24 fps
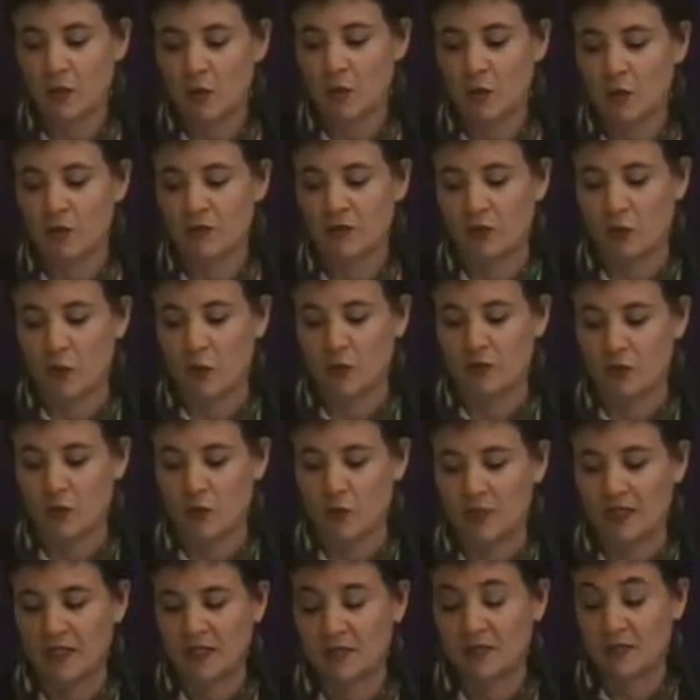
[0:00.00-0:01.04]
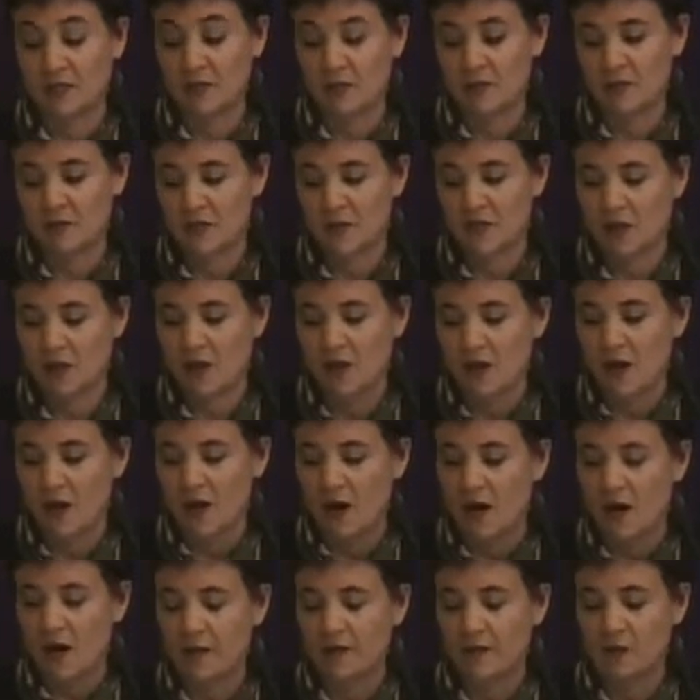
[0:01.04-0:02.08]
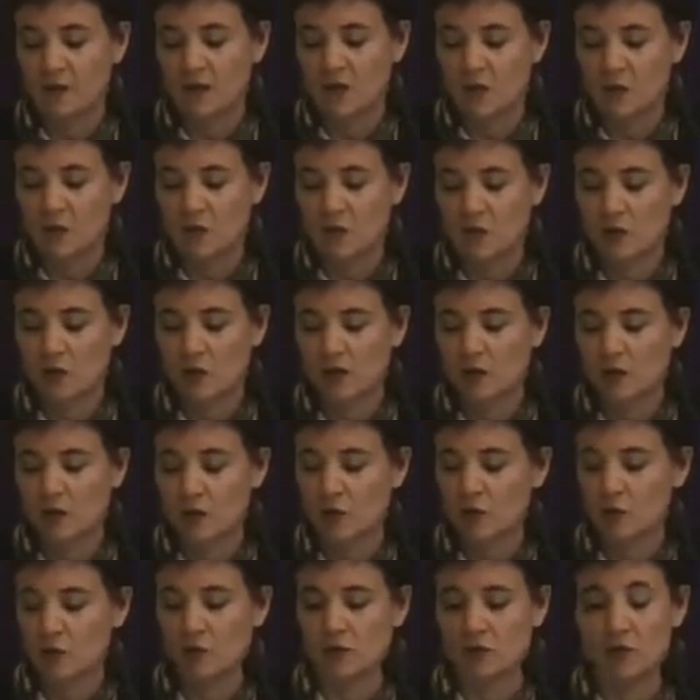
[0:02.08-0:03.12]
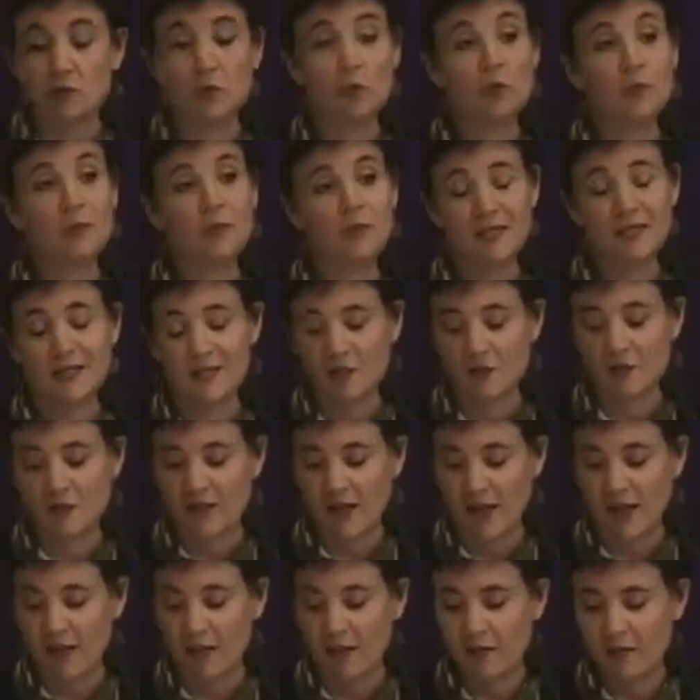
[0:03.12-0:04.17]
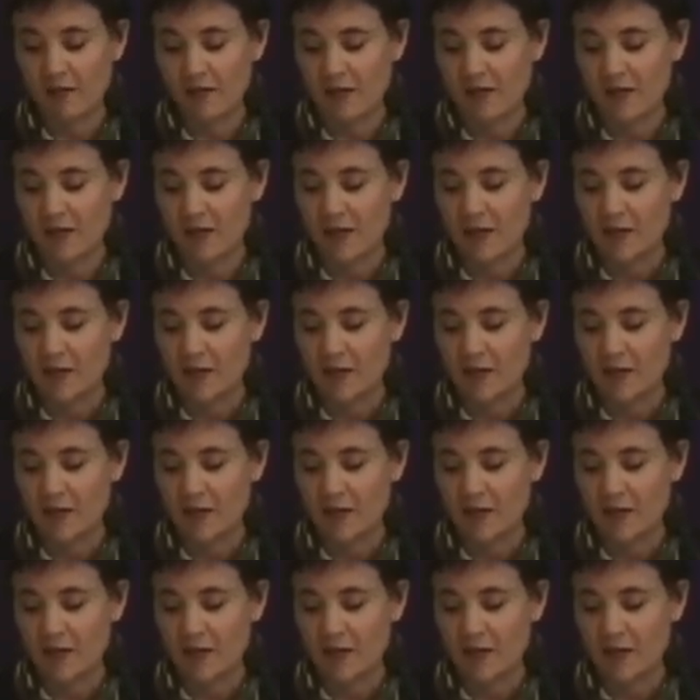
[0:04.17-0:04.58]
worked for over 20 years on the social and cultural determinants of health,